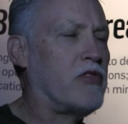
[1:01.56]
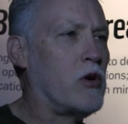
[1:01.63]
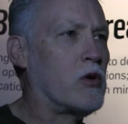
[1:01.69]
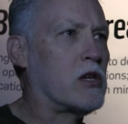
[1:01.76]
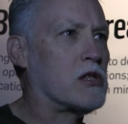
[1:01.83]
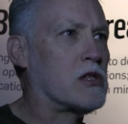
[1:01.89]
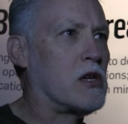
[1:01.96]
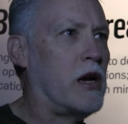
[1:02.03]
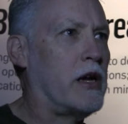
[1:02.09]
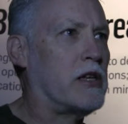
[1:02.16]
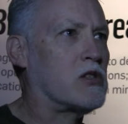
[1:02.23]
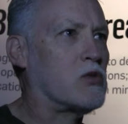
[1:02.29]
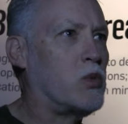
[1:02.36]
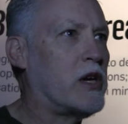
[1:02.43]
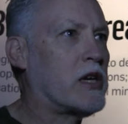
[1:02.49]
of focused on
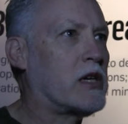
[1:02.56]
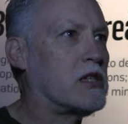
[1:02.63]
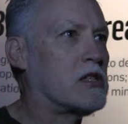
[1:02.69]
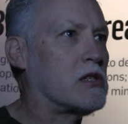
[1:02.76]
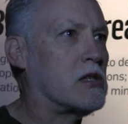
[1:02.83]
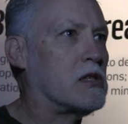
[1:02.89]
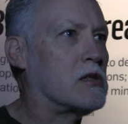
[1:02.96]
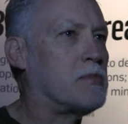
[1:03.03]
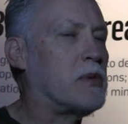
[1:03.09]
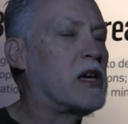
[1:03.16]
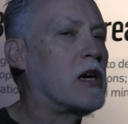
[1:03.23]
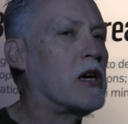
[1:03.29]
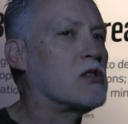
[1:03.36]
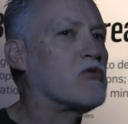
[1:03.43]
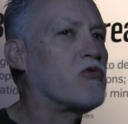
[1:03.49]
its weaknesses,
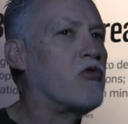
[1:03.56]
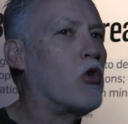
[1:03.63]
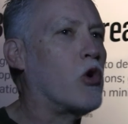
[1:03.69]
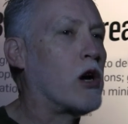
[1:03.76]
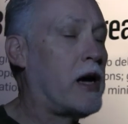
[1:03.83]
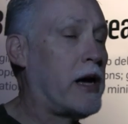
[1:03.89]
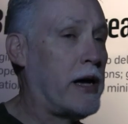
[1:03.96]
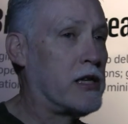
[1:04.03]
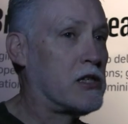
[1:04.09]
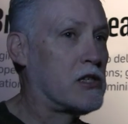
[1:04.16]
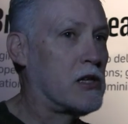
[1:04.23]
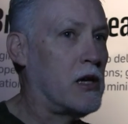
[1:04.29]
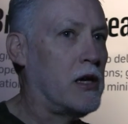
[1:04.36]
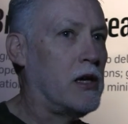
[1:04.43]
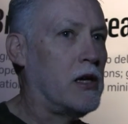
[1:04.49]
because for
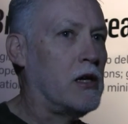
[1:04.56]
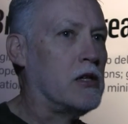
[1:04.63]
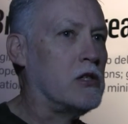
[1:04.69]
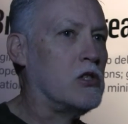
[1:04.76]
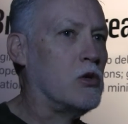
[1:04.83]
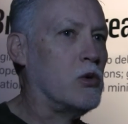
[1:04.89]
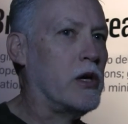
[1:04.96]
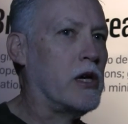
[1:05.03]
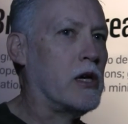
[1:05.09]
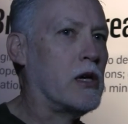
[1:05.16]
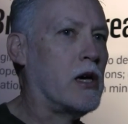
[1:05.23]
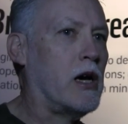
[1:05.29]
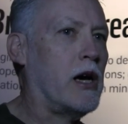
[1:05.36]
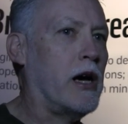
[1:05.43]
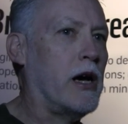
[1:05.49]
us,
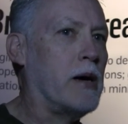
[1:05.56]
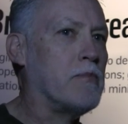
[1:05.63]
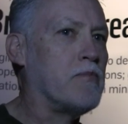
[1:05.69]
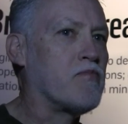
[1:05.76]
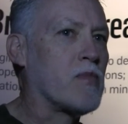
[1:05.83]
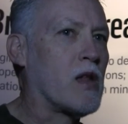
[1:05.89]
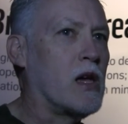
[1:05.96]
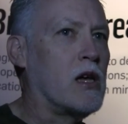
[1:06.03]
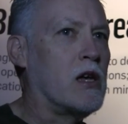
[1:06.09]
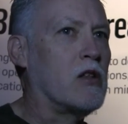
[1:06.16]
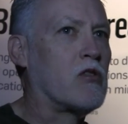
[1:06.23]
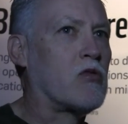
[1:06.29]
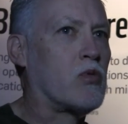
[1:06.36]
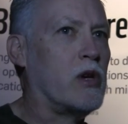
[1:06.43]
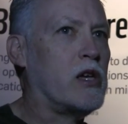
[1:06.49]
doing
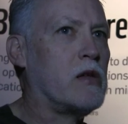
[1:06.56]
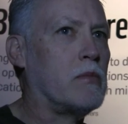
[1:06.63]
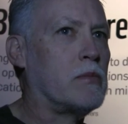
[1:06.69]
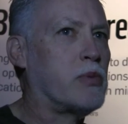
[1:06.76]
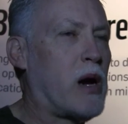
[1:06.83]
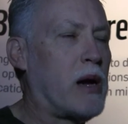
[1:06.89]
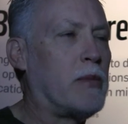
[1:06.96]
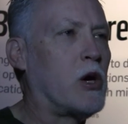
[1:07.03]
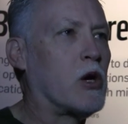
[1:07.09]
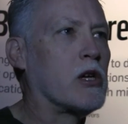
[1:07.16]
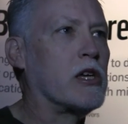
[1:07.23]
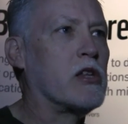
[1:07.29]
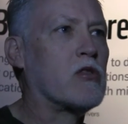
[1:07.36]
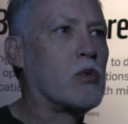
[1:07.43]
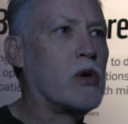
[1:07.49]

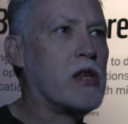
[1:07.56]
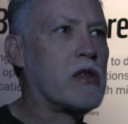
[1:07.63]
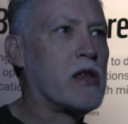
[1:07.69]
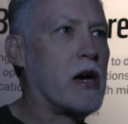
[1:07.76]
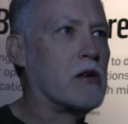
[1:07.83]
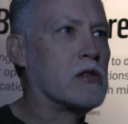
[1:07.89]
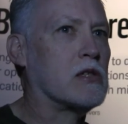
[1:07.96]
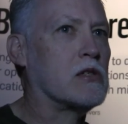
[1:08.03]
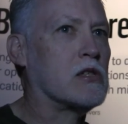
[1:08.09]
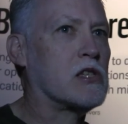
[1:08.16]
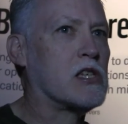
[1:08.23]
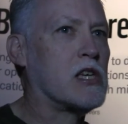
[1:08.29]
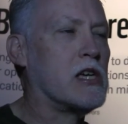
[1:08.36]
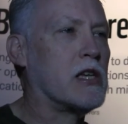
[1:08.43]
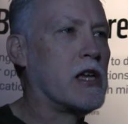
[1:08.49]
primarily 3,000
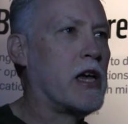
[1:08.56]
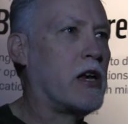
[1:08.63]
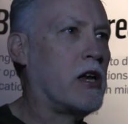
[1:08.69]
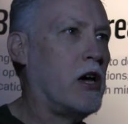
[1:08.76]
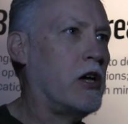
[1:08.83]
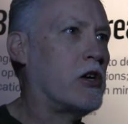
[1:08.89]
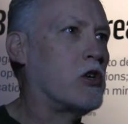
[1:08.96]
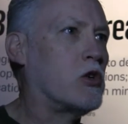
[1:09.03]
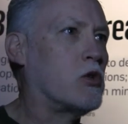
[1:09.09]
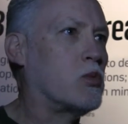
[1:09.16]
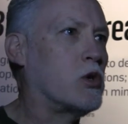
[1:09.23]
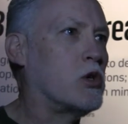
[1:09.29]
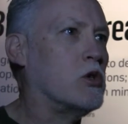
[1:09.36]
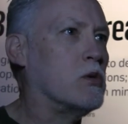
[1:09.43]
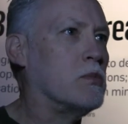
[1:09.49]
seat and under
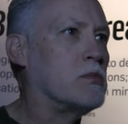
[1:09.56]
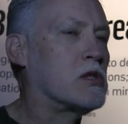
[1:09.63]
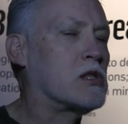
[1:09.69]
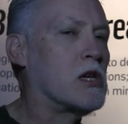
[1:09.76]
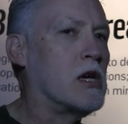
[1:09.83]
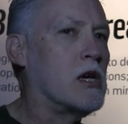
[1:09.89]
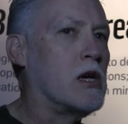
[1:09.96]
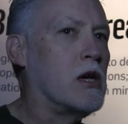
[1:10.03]
rooms,